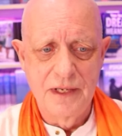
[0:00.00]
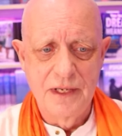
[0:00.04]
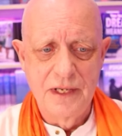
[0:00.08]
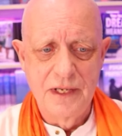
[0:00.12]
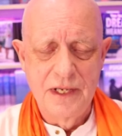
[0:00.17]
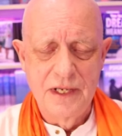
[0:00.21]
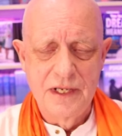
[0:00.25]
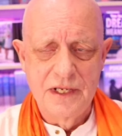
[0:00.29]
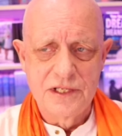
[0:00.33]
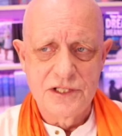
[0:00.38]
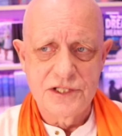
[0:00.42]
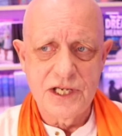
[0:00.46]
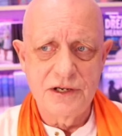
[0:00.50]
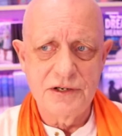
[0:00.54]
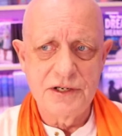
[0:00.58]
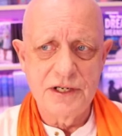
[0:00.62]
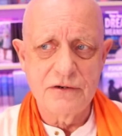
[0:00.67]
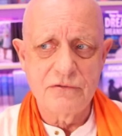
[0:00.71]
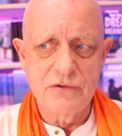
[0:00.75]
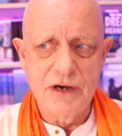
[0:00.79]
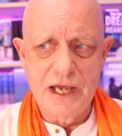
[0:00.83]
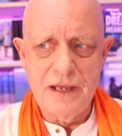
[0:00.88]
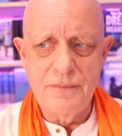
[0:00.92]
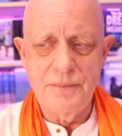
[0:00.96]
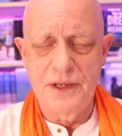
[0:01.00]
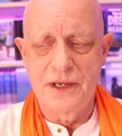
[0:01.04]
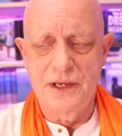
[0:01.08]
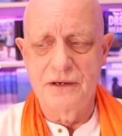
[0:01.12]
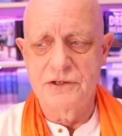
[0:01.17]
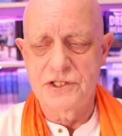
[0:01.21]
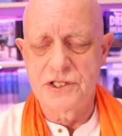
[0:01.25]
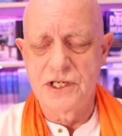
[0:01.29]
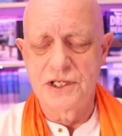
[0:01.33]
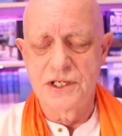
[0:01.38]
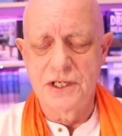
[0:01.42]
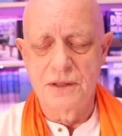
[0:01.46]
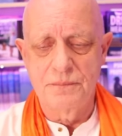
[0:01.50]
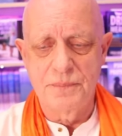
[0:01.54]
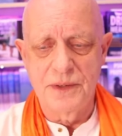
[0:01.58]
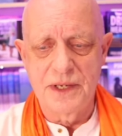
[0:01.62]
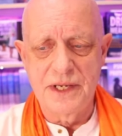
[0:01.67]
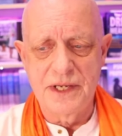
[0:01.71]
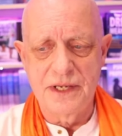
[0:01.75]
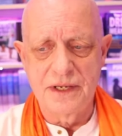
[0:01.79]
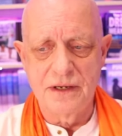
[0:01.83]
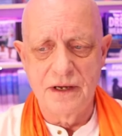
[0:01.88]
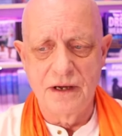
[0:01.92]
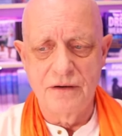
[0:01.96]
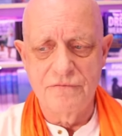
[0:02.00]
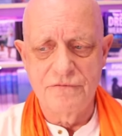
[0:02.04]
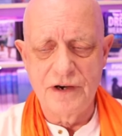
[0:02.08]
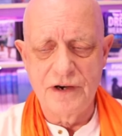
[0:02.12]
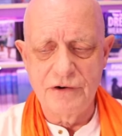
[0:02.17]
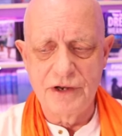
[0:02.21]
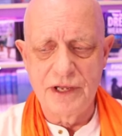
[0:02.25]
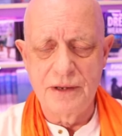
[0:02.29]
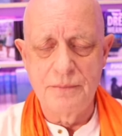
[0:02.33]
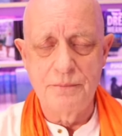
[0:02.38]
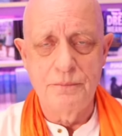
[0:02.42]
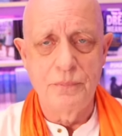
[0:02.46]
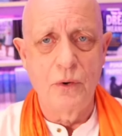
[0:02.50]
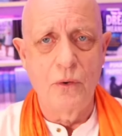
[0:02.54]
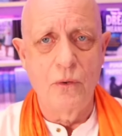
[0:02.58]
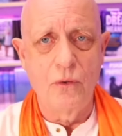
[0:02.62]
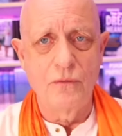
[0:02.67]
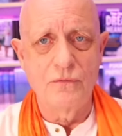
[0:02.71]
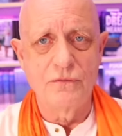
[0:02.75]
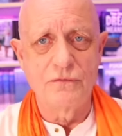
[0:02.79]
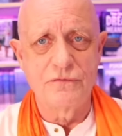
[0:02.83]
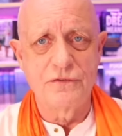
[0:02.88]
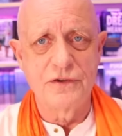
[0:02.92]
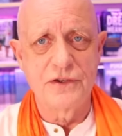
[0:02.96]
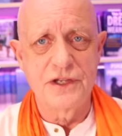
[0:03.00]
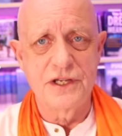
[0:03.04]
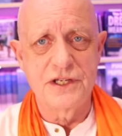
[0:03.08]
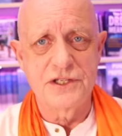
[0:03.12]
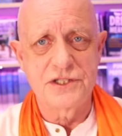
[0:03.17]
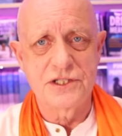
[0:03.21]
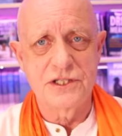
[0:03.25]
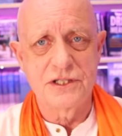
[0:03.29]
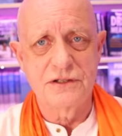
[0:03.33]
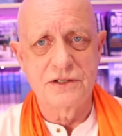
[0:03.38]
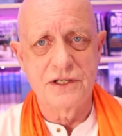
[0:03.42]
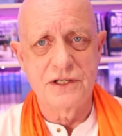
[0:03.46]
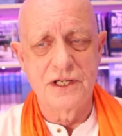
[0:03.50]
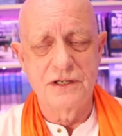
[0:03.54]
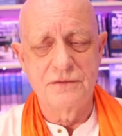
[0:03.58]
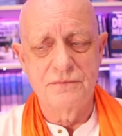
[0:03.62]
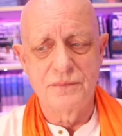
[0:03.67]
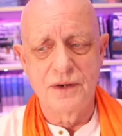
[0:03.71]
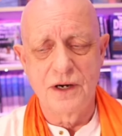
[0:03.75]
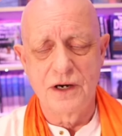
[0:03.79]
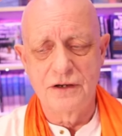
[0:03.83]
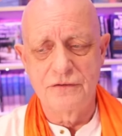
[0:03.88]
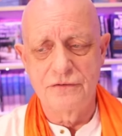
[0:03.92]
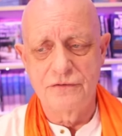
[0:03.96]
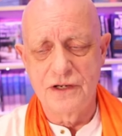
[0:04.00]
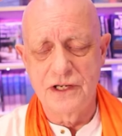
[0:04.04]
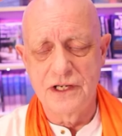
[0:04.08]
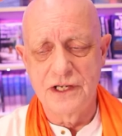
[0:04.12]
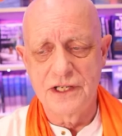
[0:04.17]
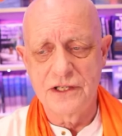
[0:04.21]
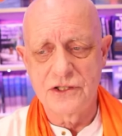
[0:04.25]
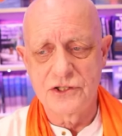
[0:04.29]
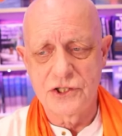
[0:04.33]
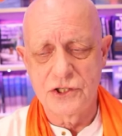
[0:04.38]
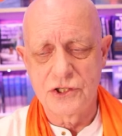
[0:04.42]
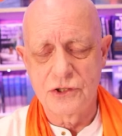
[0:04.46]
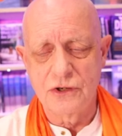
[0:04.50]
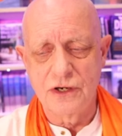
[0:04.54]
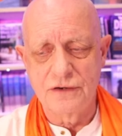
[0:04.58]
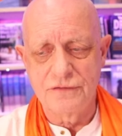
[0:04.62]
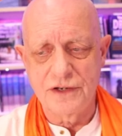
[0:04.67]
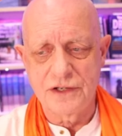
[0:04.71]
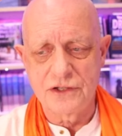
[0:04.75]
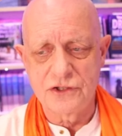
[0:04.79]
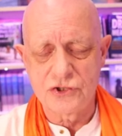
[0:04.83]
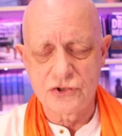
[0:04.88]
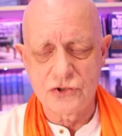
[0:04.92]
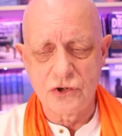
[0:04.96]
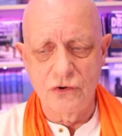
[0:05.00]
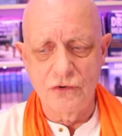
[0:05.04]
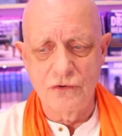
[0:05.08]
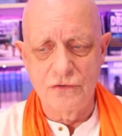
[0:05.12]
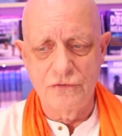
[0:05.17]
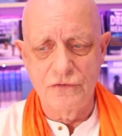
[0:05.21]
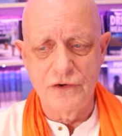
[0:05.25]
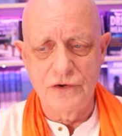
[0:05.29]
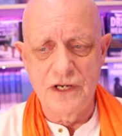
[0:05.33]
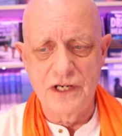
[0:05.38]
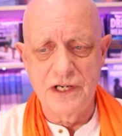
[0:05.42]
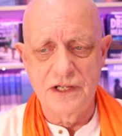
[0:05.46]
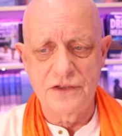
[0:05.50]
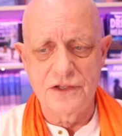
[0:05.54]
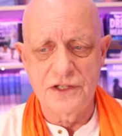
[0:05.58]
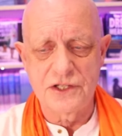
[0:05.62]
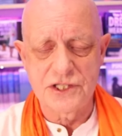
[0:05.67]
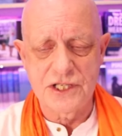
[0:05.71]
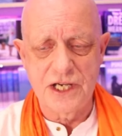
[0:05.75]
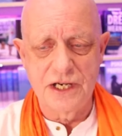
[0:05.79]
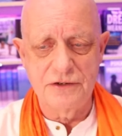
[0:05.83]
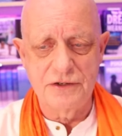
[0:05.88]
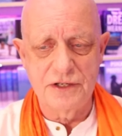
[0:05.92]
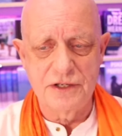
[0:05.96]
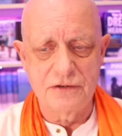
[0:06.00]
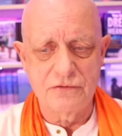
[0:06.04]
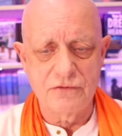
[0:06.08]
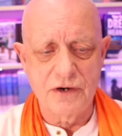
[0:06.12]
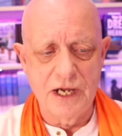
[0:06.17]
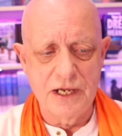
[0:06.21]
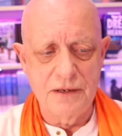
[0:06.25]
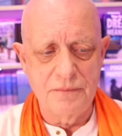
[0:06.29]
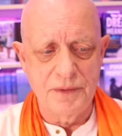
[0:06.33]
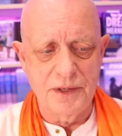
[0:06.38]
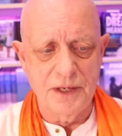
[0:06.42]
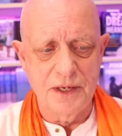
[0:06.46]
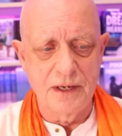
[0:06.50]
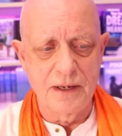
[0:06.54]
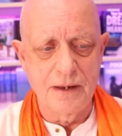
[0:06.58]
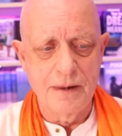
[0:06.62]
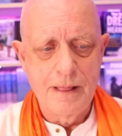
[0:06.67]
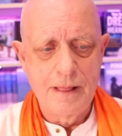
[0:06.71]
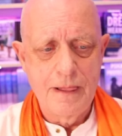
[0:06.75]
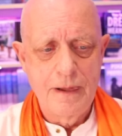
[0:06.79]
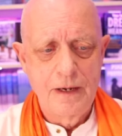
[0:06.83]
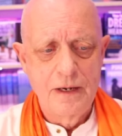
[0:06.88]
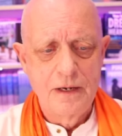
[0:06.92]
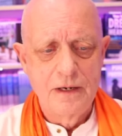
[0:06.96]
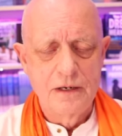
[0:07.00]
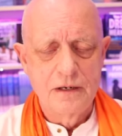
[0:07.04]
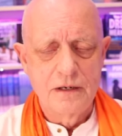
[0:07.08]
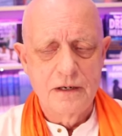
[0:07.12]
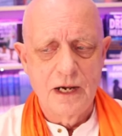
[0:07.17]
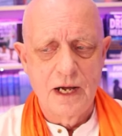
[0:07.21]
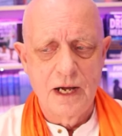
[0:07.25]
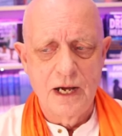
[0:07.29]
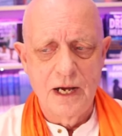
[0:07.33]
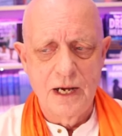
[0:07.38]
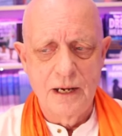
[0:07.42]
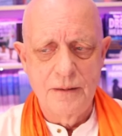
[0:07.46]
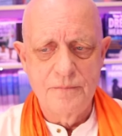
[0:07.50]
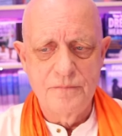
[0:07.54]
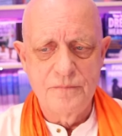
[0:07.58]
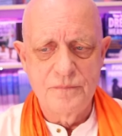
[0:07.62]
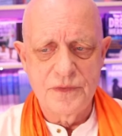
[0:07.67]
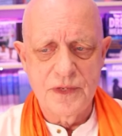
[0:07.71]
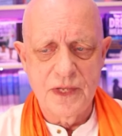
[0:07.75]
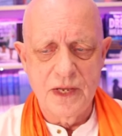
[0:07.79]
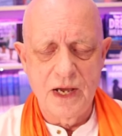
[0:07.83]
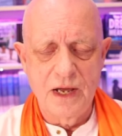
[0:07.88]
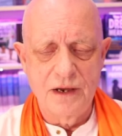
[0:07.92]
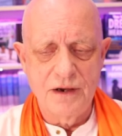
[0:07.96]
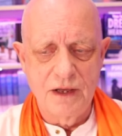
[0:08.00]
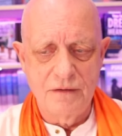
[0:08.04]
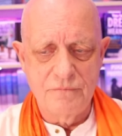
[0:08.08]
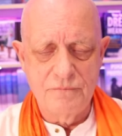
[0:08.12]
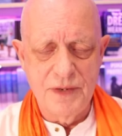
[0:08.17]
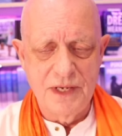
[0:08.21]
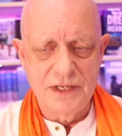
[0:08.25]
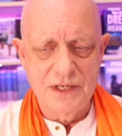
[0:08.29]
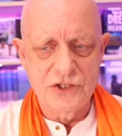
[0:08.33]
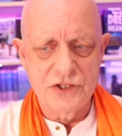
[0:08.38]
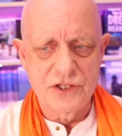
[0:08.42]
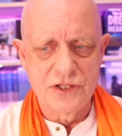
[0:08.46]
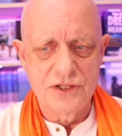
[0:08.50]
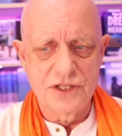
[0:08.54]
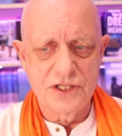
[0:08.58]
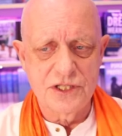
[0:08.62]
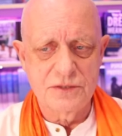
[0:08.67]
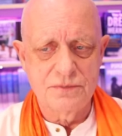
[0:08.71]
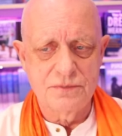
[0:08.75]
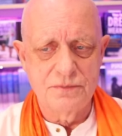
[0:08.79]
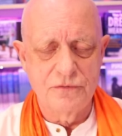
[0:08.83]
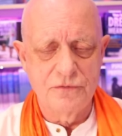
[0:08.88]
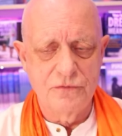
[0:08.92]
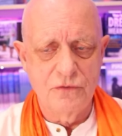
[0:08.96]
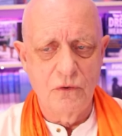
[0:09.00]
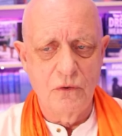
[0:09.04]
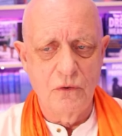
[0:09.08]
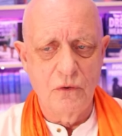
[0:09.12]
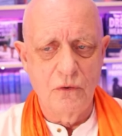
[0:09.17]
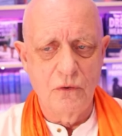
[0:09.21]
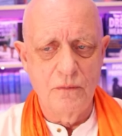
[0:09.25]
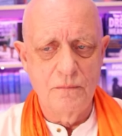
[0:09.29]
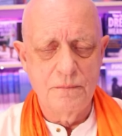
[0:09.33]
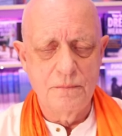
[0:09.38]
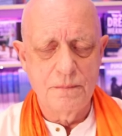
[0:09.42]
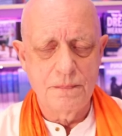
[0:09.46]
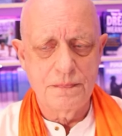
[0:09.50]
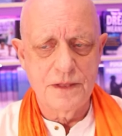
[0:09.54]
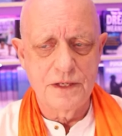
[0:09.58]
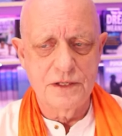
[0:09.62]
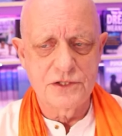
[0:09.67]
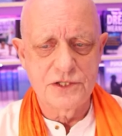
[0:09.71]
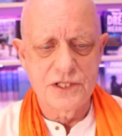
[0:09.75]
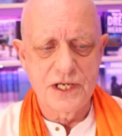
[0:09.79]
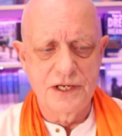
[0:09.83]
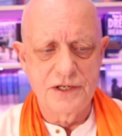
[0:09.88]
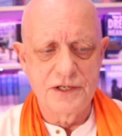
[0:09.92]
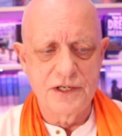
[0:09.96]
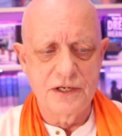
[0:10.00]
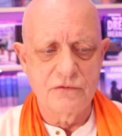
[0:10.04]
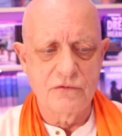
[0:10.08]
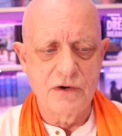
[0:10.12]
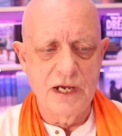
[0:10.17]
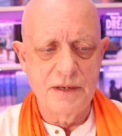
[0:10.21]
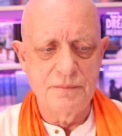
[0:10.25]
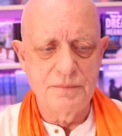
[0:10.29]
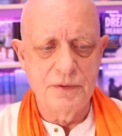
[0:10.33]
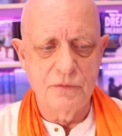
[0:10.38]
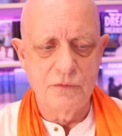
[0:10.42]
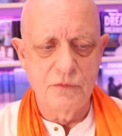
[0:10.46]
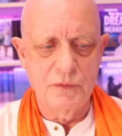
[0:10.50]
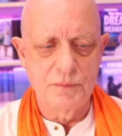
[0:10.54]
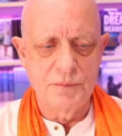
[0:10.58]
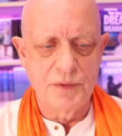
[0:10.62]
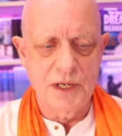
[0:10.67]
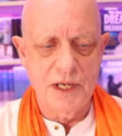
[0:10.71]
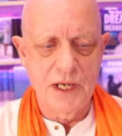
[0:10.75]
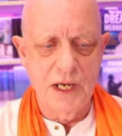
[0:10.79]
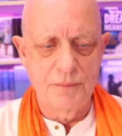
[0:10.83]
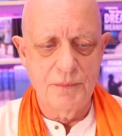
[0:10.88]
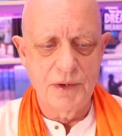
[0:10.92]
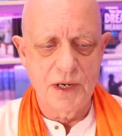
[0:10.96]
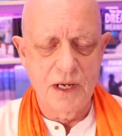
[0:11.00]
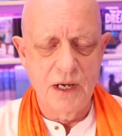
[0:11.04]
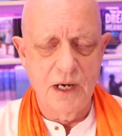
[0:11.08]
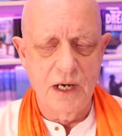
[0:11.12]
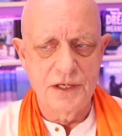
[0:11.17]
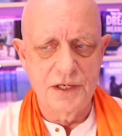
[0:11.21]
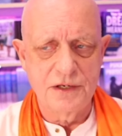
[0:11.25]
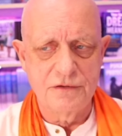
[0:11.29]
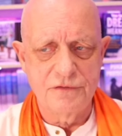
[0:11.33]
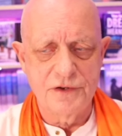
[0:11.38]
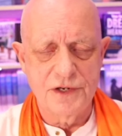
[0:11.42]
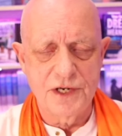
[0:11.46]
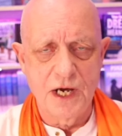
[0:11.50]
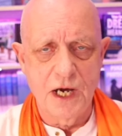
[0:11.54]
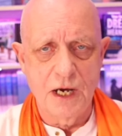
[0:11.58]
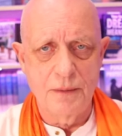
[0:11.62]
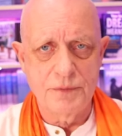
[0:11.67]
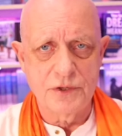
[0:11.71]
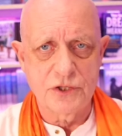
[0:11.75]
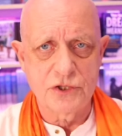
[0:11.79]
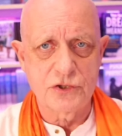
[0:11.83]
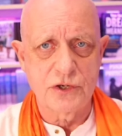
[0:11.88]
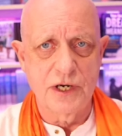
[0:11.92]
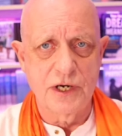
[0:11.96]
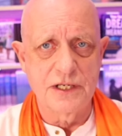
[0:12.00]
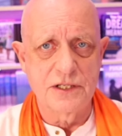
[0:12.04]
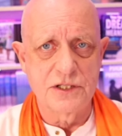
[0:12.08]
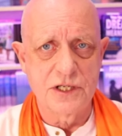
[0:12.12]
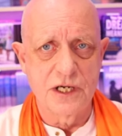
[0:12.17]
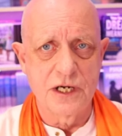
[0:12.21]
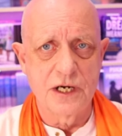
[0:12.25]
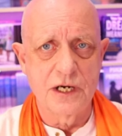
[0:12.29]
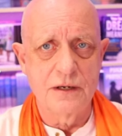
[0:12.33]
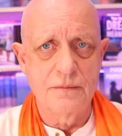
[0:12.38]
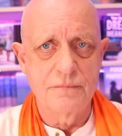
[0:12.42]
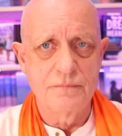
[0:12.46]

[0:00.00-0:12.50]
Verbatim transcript: Saudi Arabia is going to be uh, very important for this, in my feeling, too. I've had a strong feeling that Saudi Arabia, um, and I mentioned this before, that Saudi Arabia would become a kind of an arbitrator.